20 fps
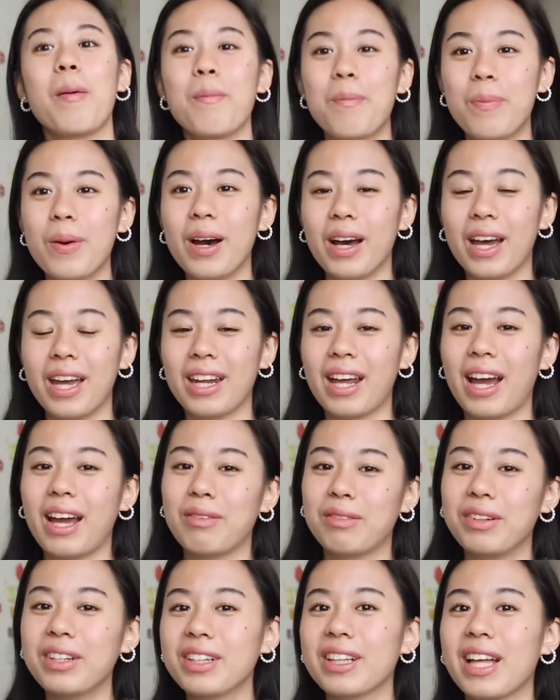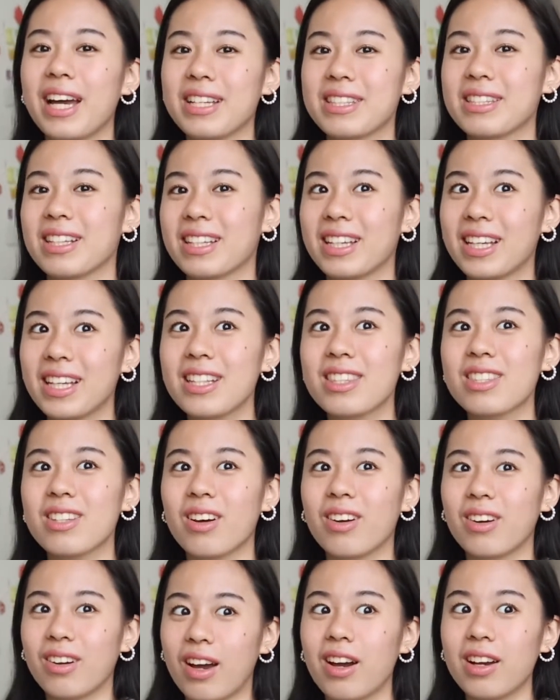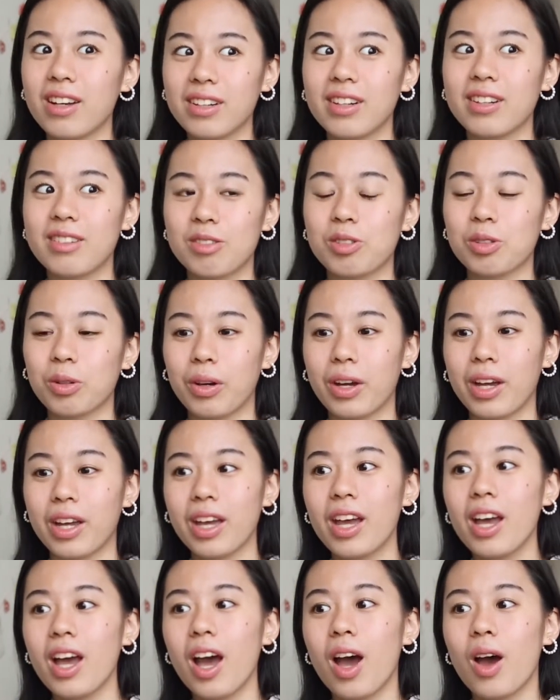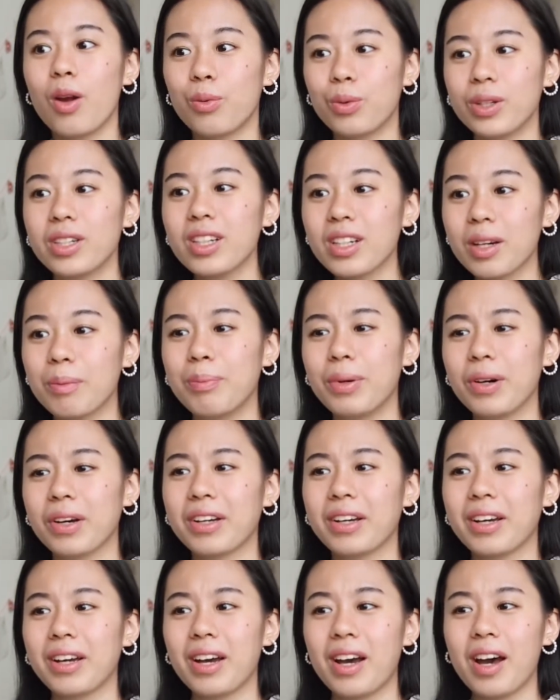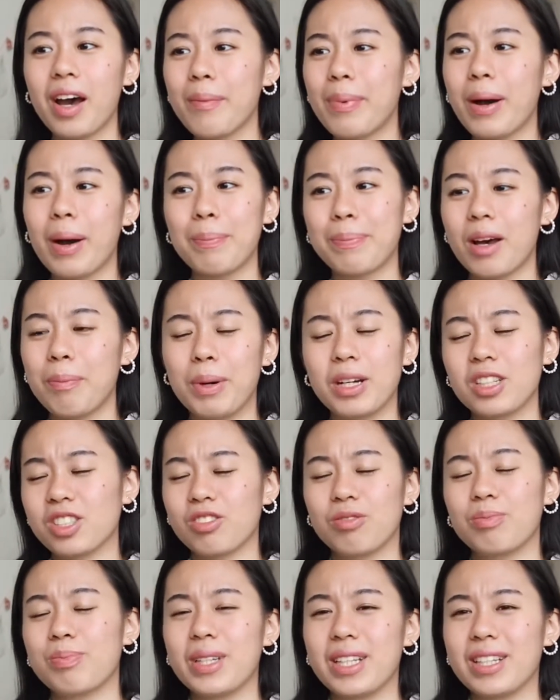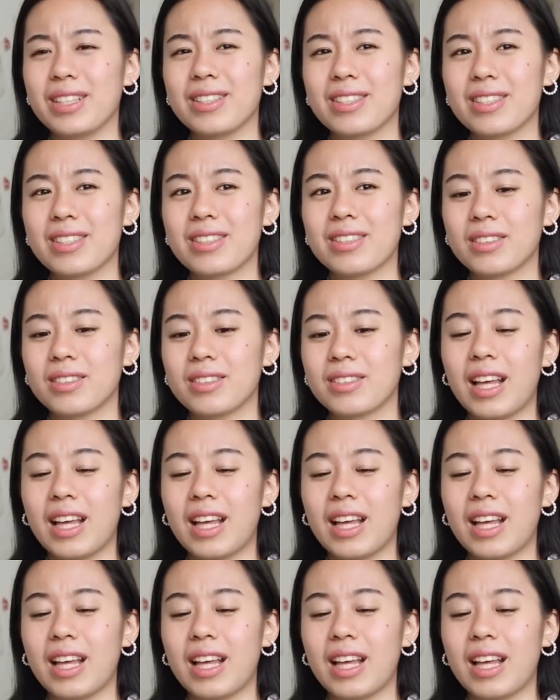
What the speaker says: But I realized the kids are not gonna enjoy reading a book about a bunch of beans.